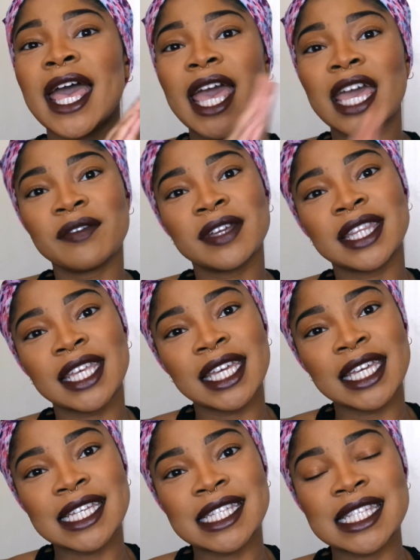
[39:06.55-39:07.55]
Everything
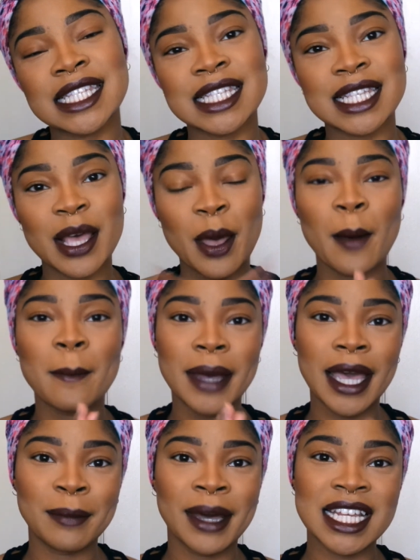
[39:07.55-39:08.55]
is
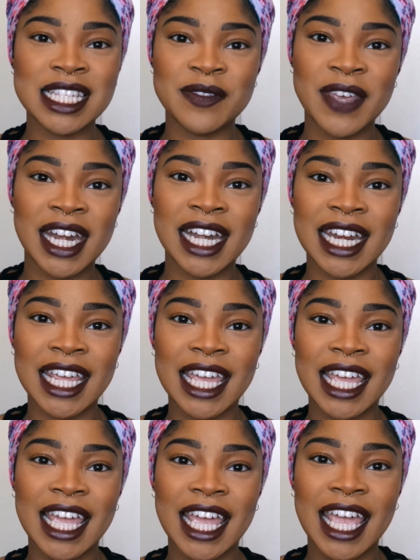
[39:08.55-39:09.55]
My Modest
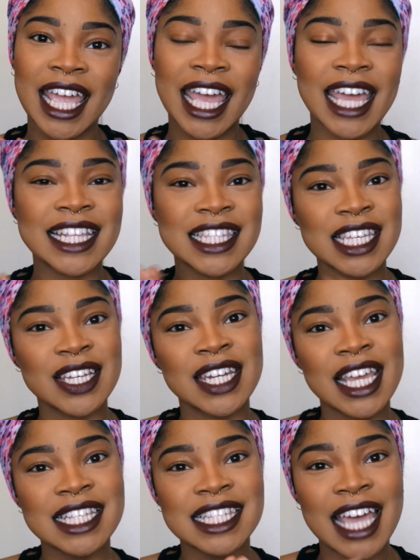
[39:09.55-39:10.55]
Vanity. Until
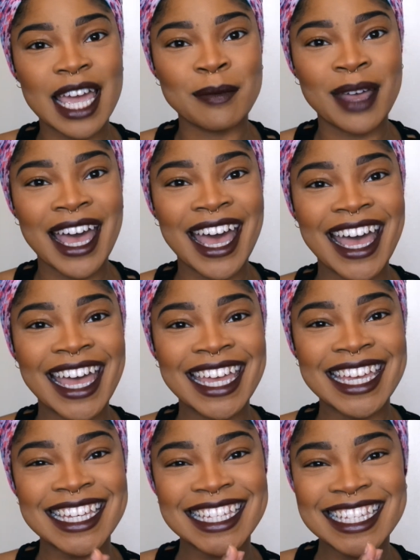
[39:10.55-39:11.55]
next time,
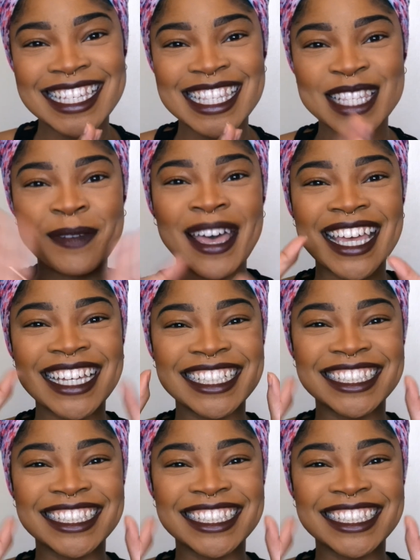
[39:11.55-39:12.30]
guys. Bye.